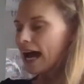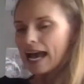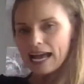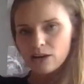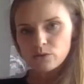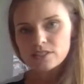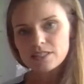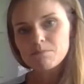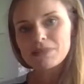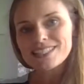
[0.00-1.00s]
How has
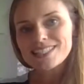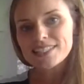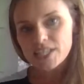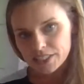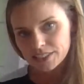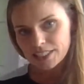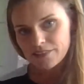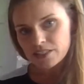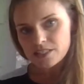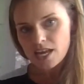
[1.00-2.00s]
it been done
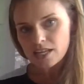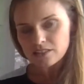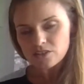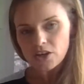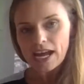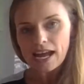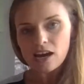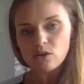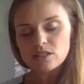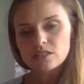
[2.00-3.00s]
in the text? So
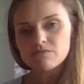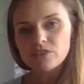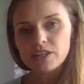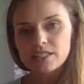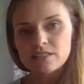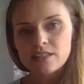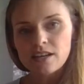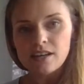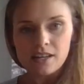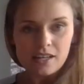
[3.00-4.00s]
how has the
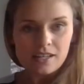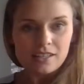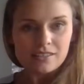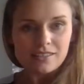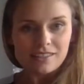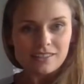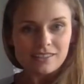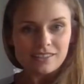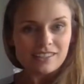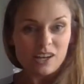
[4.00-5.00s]
writer,
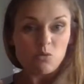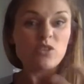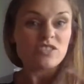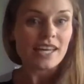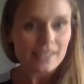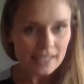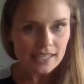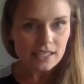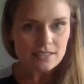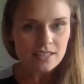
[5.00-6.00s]
like what
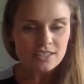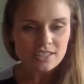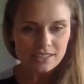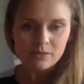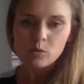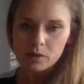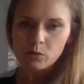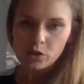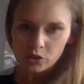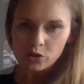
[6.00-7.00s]
technique, essentially, it will be
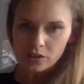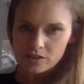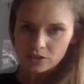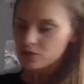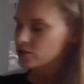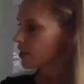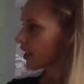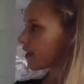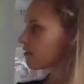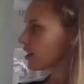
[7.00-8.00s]
what you guys are used to
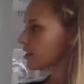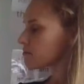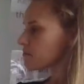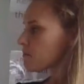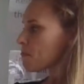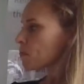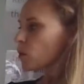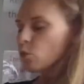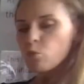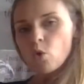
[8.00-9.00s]
hearing.
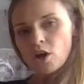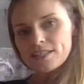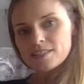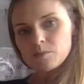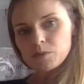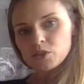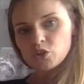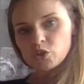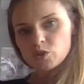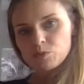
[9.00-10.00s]
Why has it been
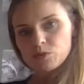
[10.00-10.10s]
used?